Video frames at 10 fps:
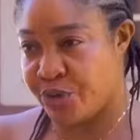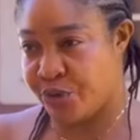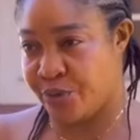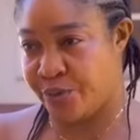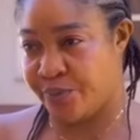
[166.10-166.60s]

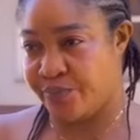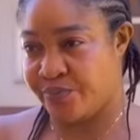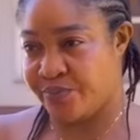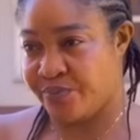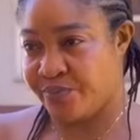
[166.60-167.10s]
you.
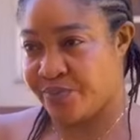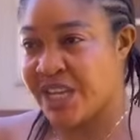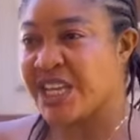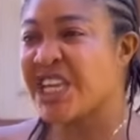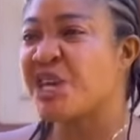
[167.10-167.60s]

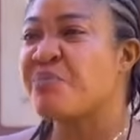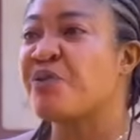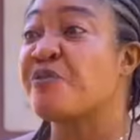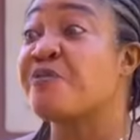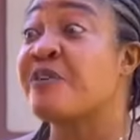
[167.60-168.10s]
Keep
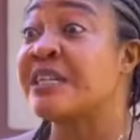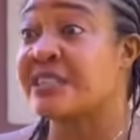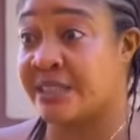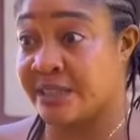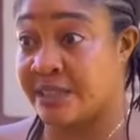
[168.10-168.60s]
your
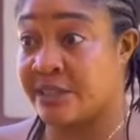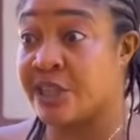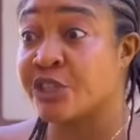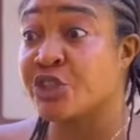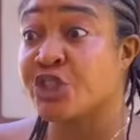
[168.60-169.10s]

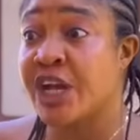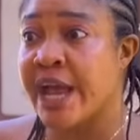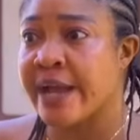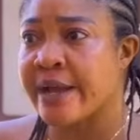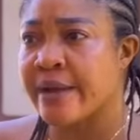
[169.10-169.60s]
fantasies in
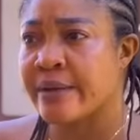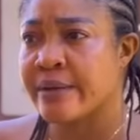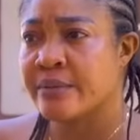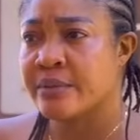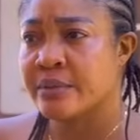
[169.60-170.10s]
check
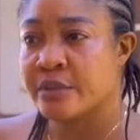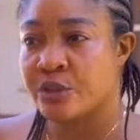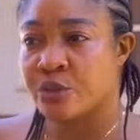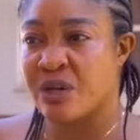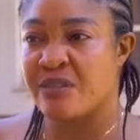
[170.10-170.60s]

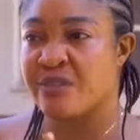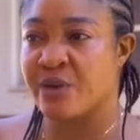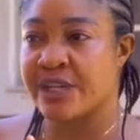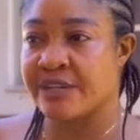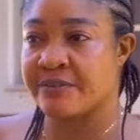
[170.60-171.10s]
to
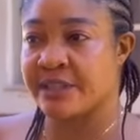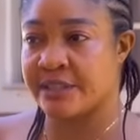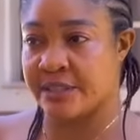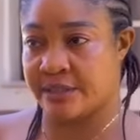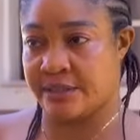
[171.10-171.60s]
avoid
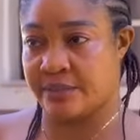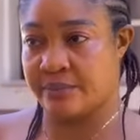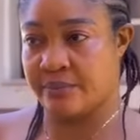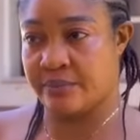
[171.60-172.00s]
advances.